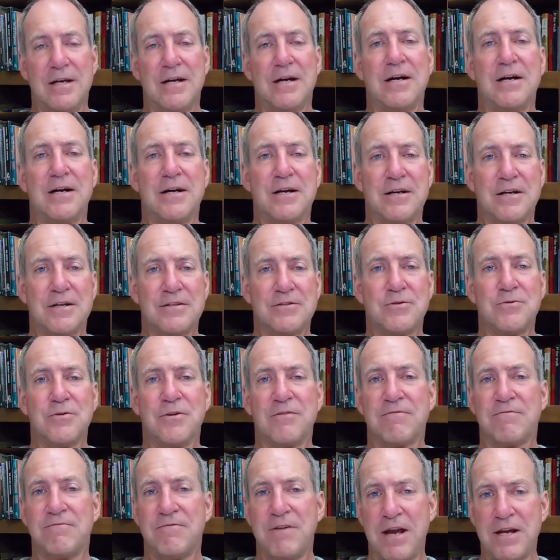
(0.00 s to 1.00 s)
to
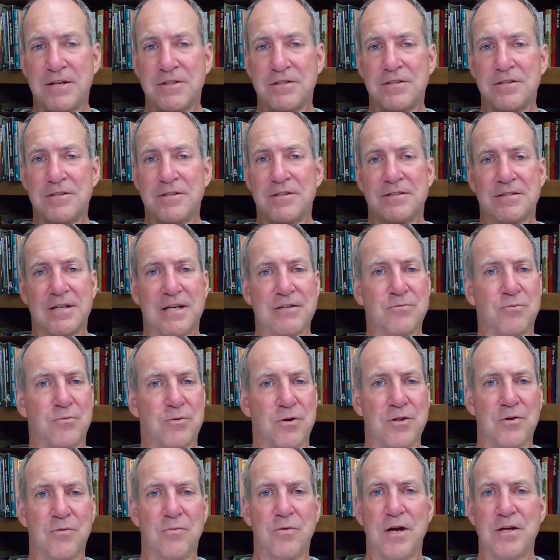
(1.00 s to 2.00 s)
infection, because that's
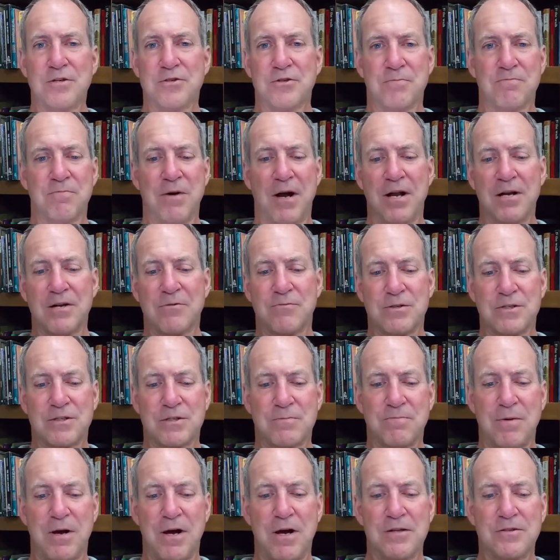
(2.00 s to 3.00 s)
one of the ways your body
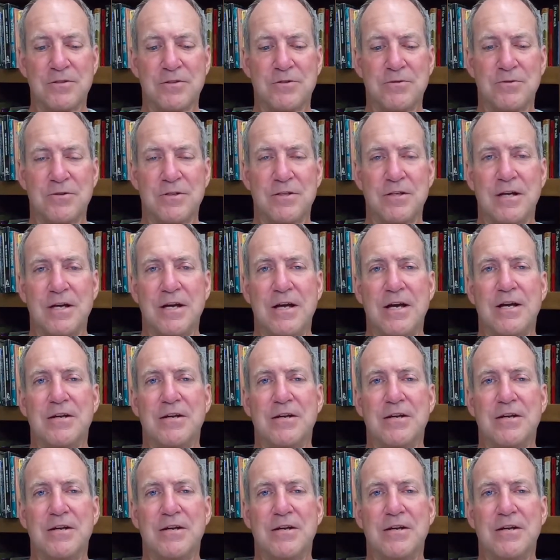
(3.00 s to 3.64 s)
responds to it.